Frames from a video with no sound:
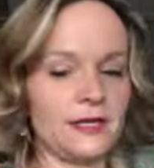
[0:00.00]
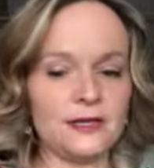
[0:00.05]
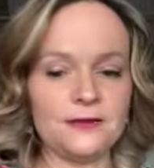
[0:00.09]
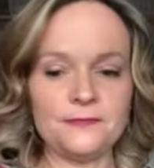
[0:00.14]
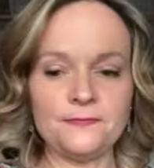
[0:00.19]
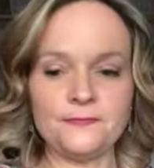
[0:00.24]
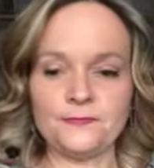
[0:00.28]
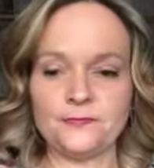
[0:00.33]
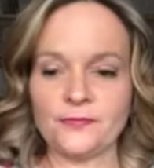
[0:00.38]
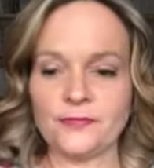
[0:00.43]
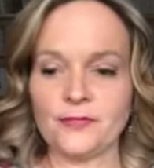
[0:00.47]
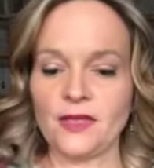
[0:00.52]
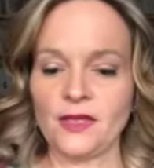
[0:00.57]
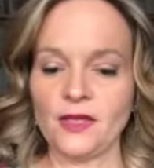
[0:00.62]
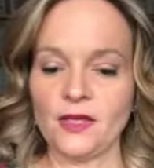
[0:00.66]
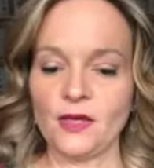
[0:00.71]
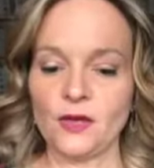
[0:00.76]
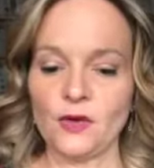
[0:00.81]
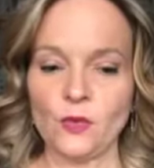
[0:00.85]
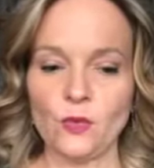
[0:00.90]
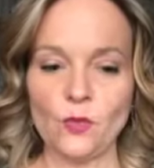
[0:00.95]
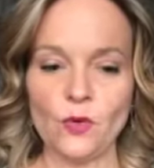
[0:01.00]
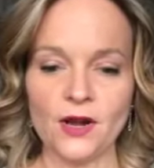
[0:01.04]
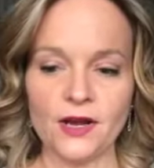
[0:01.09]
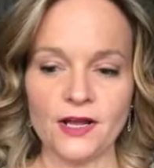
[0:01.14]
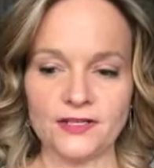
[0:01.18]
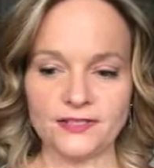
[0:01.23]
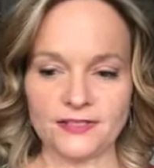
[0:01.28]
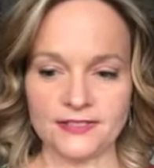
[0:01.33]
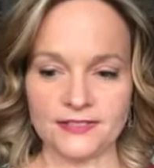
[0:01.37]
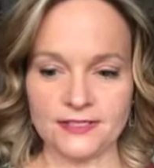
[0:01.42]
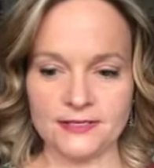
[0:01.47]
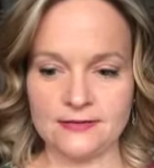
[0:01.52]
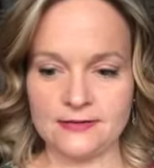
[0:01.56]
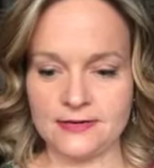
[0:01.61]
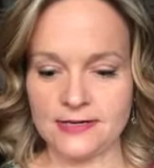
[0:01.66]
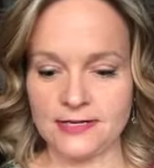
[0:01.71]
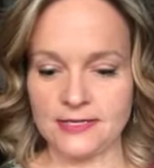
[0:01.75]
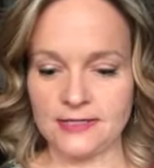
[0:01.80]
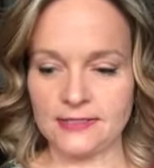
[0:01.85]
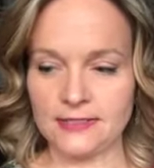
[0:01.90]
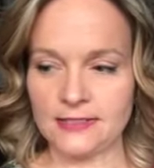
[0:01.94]
in. What else do you
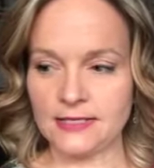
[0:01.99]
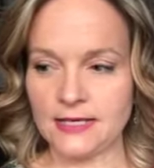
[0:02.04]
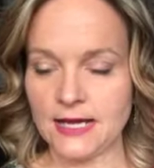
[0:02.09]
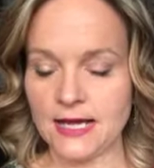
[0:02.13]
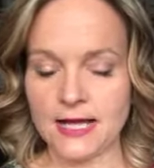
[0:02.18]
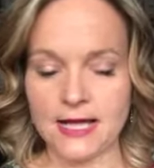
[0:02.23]
need?